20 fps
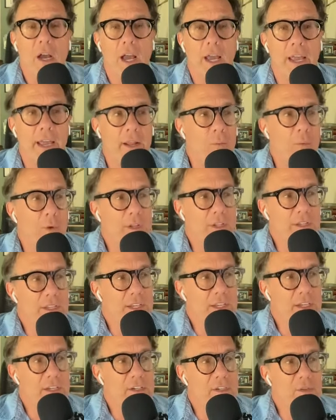and what
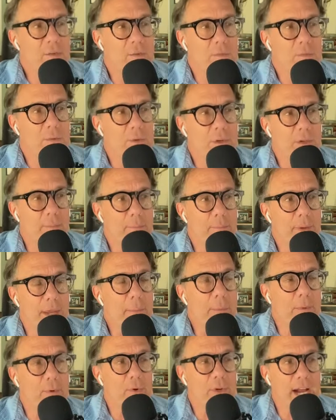these
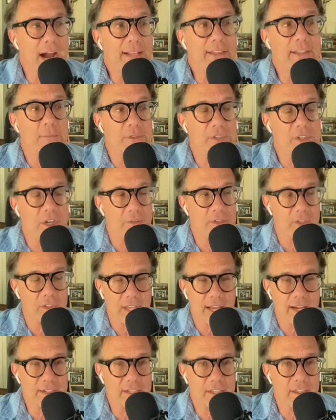people who got themselves
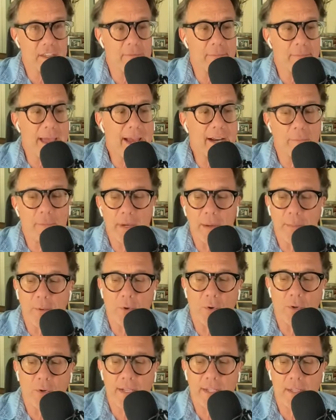elected, the MAGA people
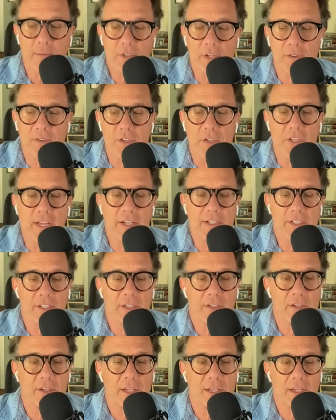who got themselves
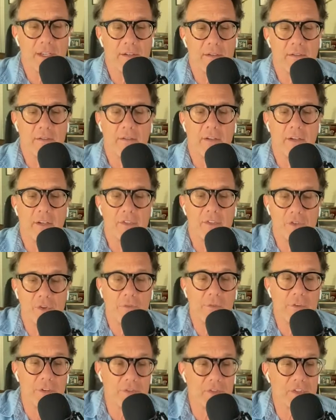elected in
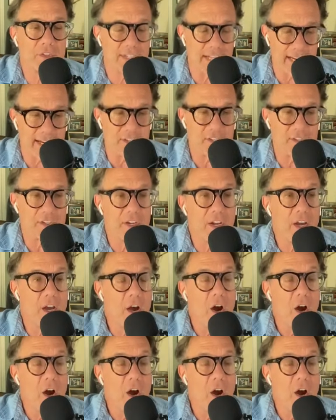conservative states,